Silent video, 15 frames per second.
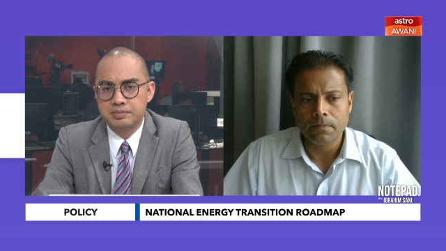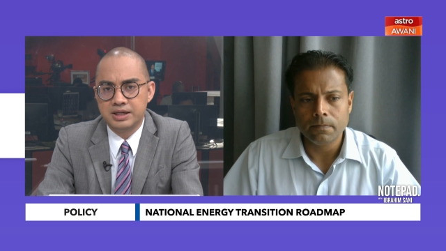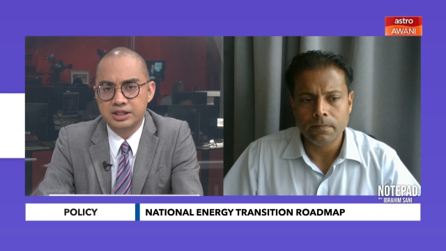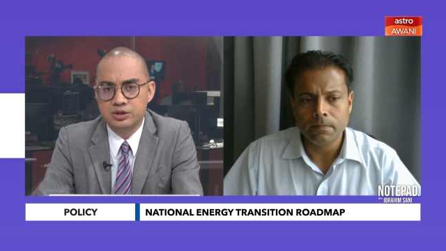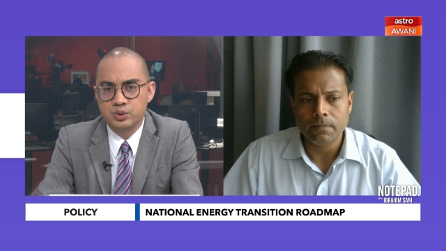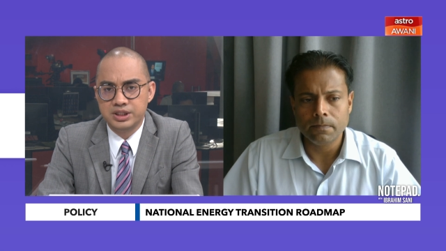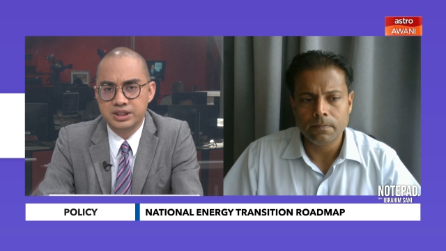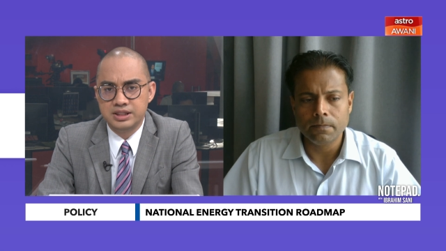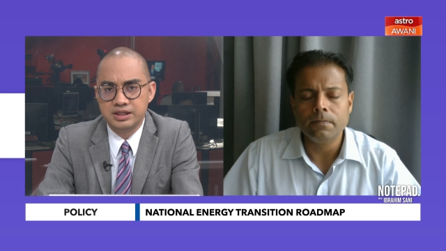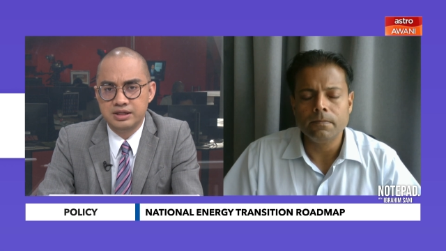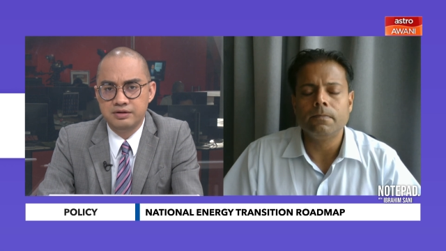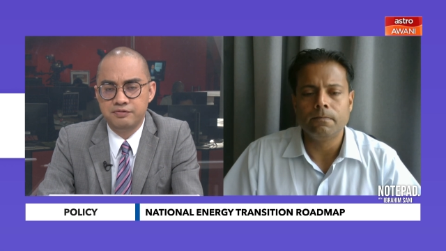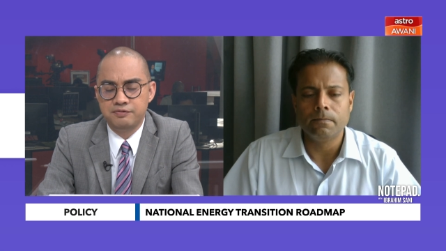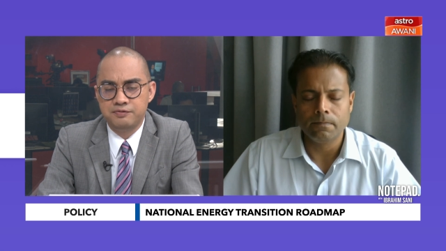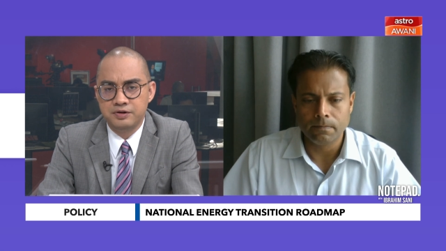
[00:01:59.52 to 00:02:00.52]
Speaker 1: by
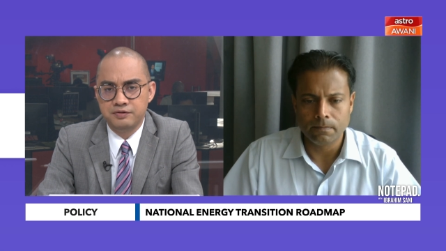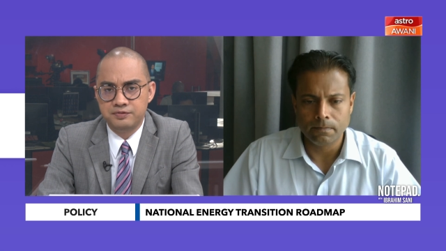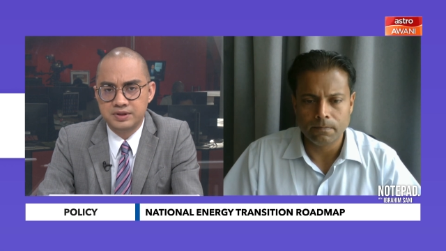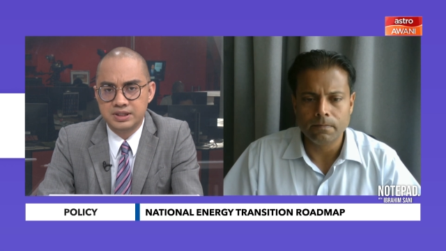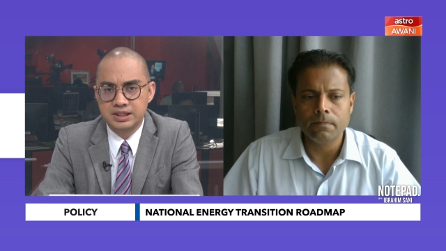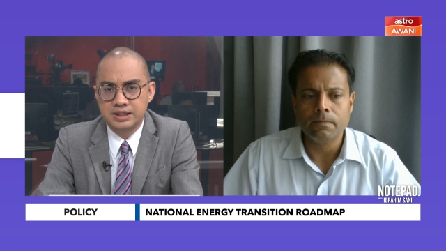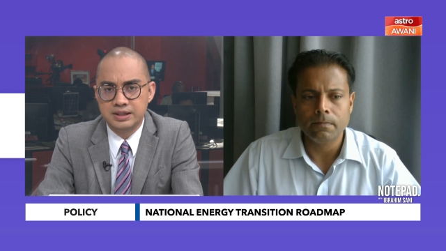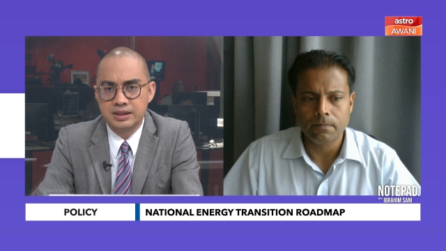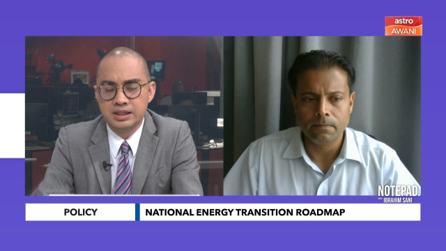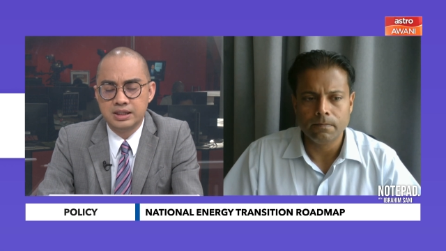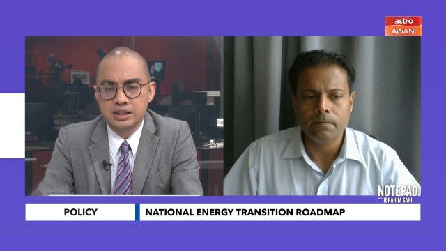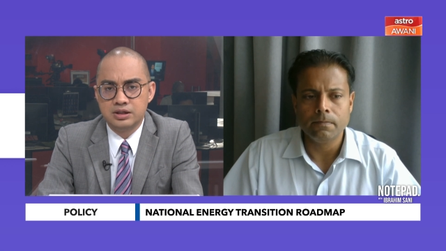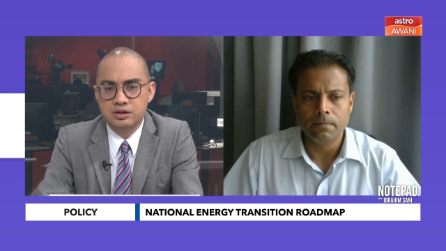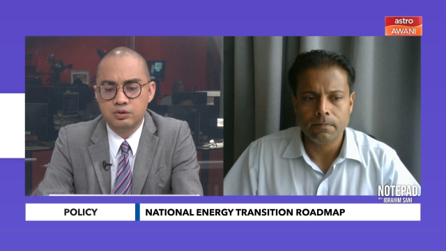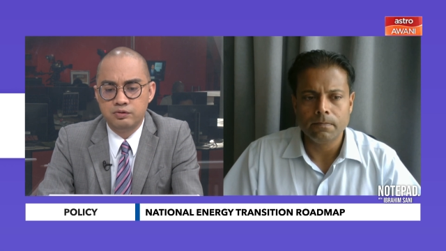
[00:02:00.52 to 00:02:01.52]
2050.
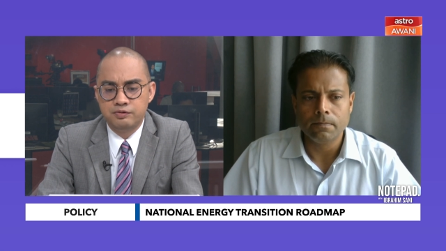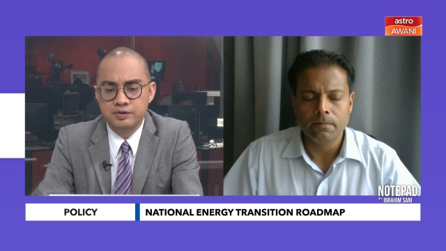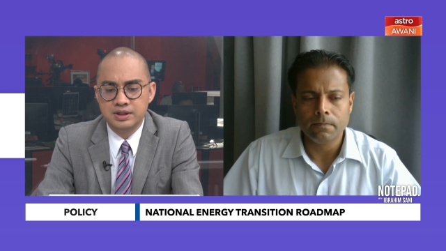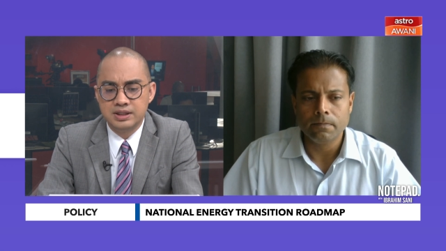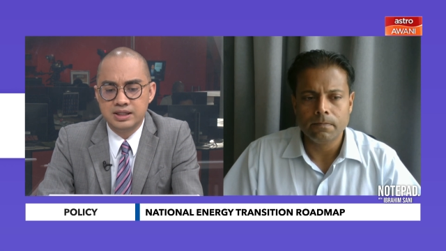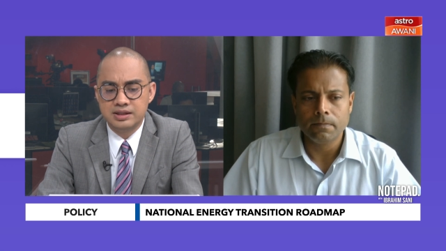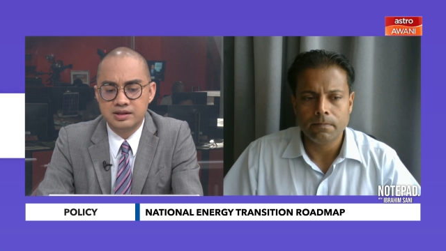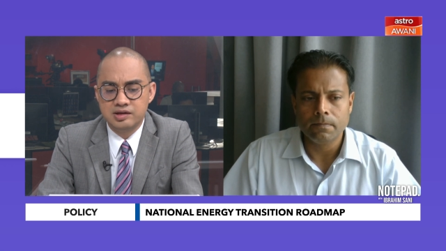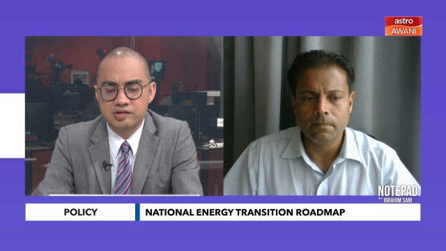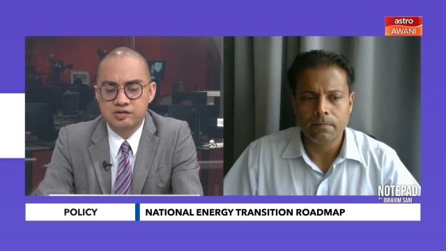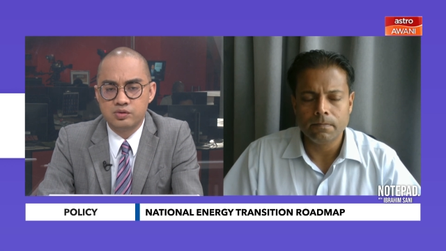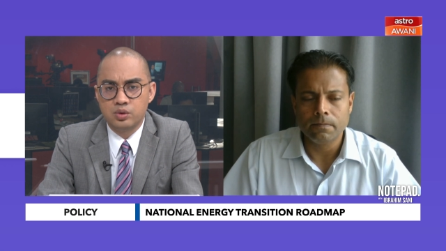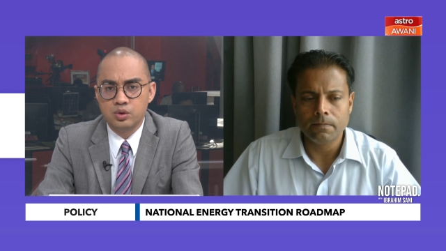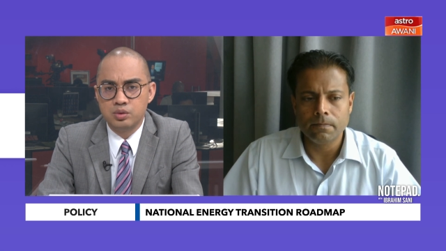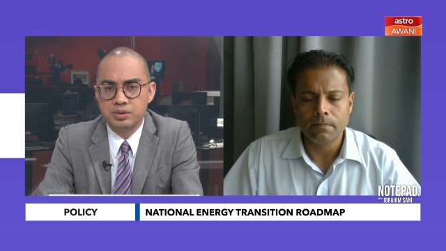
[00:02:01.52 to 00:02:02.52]
Do you feel that
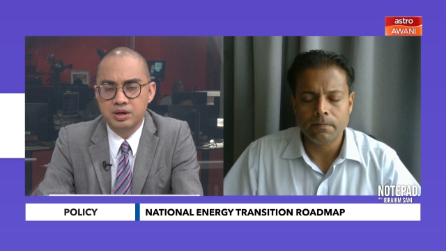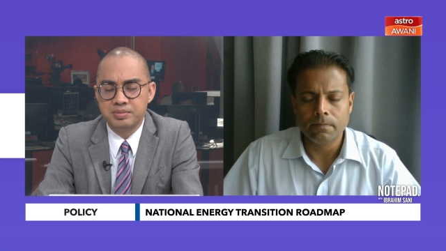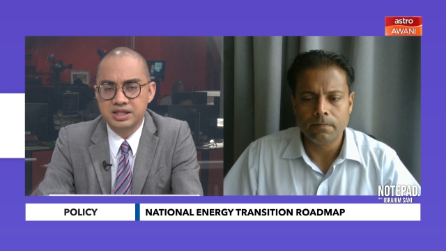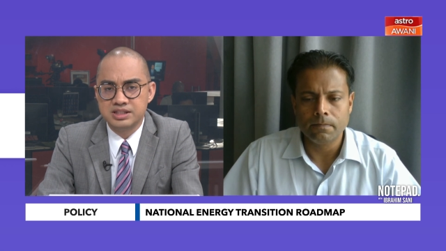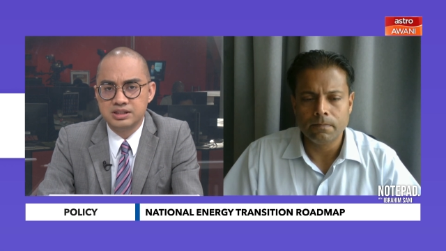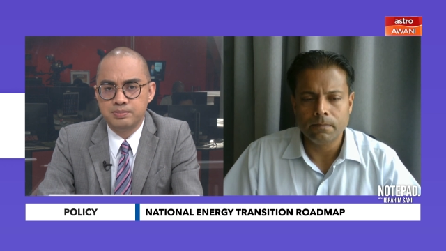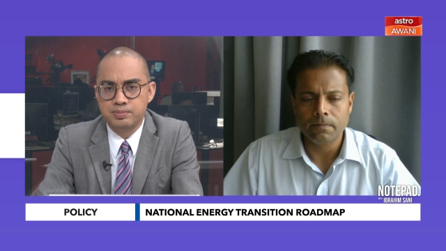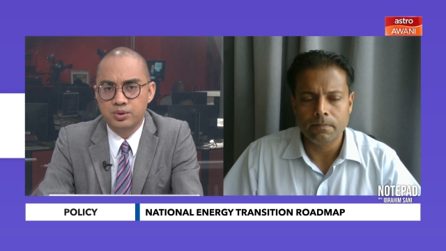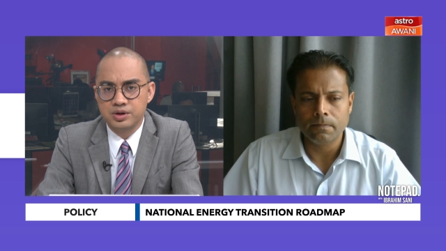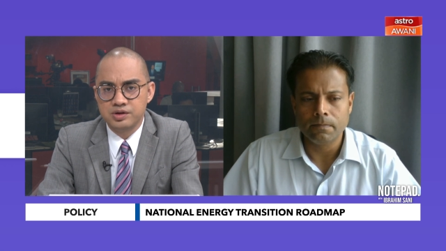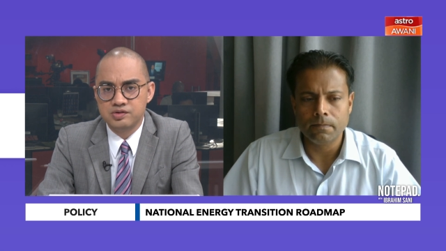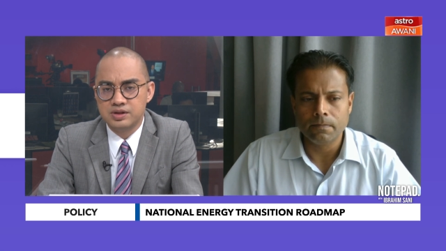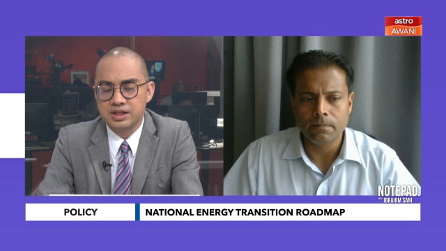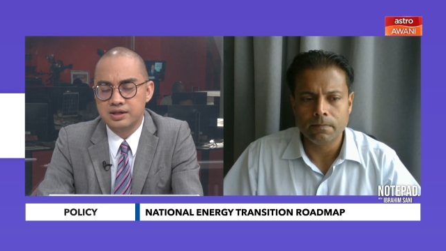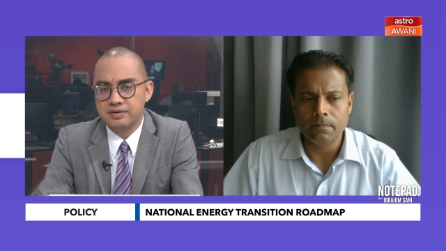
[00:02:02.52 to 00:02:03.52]
this roadmap actually
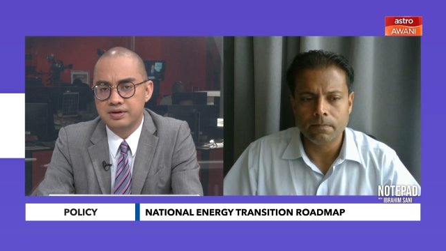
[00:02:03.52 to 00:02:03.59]
points to that